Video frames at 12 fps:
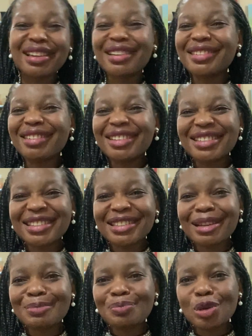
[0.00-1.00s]
All this
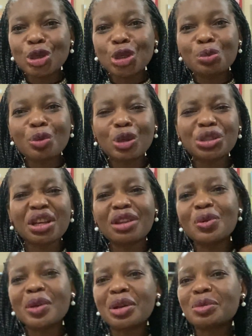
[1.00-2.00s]
posh.
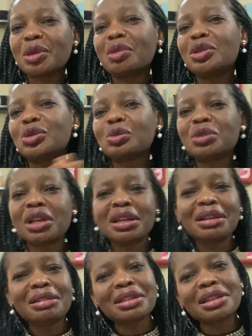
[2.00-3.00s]
Hello, welcome to our YouTube channel.